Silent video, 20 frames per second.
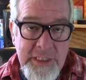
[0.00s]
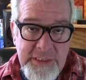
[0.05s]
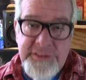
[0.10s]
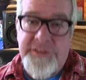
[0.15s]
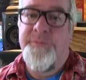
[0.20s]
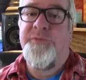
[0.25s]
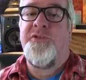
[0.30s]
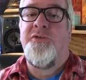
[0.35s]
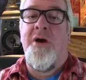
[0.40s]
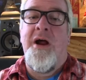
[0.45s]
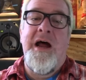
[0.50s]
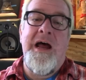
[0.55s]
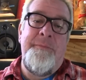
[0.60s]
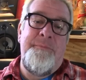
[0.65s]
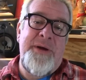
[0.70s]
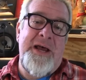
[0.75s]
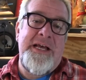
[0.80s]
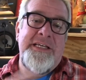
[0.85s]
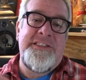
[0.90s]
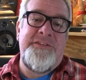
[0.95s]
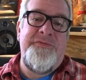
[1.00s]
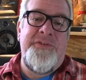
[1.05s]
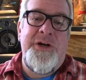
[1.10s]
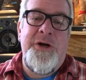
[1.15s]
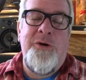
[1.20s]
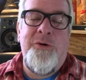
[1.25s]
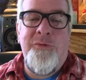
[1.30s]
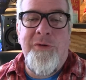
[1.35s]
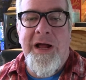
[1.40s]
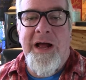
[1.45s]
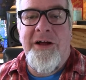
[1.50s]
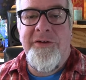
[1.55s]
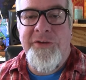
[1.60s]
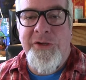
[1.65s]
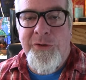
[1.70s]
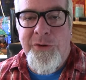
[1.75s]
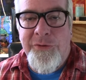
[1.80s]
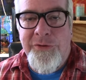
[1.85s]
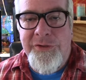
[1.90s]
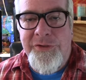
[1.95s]
Subscribe, pass the video around,
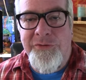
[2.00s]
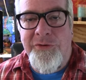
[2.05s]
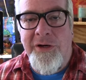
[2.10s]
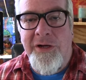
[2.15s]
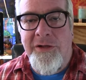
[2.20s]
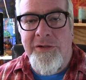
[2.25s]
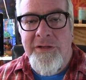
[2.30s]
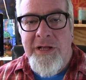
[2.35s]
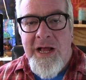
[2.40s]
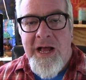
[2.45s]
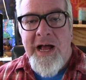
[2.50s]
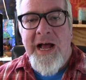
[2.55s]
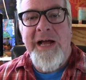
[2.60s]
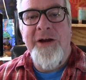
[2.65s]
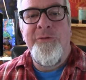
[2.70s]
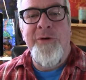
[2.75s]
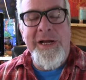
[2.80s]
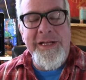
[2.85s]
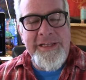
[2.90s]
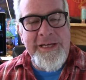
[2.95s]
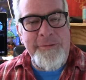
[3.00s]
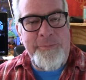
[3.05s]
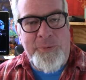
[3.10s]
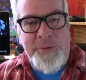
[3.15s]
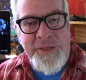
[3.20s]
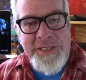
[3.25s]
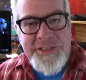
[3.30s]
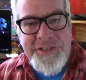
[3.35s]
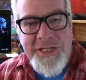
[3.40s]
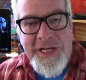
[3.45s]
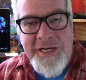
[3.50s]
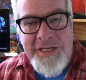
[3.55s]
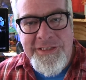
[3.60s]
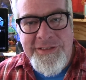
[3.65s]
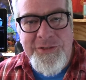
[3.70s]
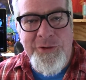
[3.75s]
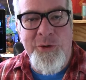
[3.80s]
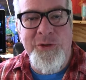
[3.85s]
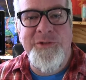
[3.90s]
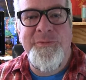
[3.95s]
you know the drill. I greatly appreciate it,
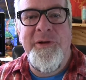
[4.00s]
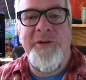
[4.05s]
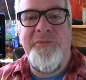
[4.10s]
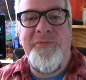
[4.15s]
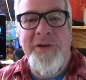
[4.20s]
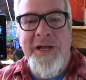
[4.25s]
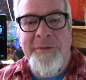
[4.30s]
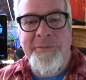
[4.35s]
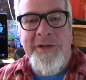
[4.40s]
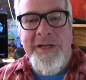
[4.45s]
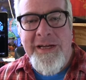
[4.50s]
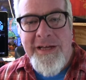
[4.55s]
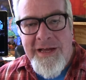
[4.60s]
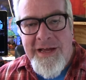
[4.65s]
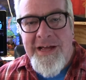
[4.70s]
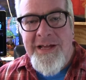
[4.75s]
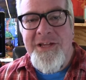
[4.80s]
so does my family.